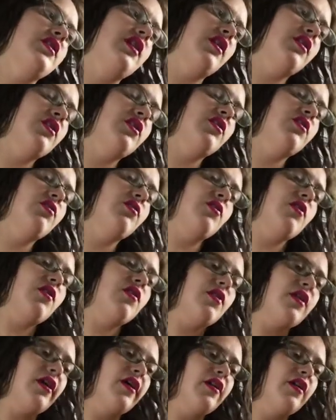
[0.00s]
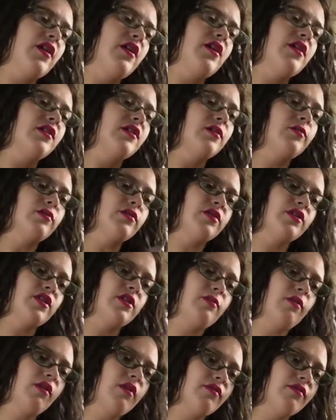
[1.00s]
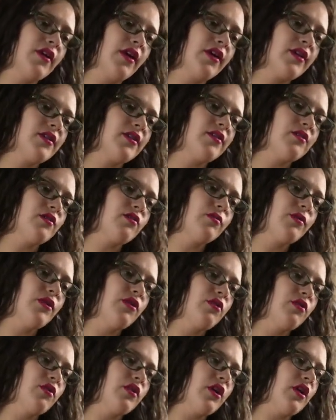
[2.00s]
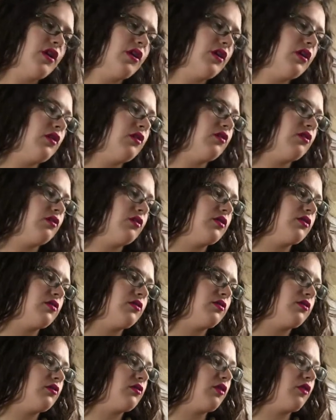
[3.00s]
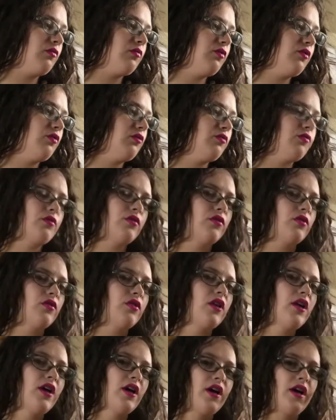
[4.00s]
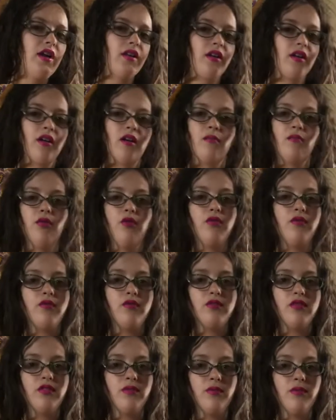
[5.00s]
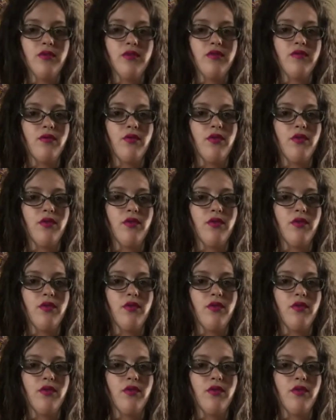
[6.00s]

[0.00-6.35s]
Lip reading: to tell you that the placebo effect is a real thing and crystals are beautiful, and they are beautiful symbols of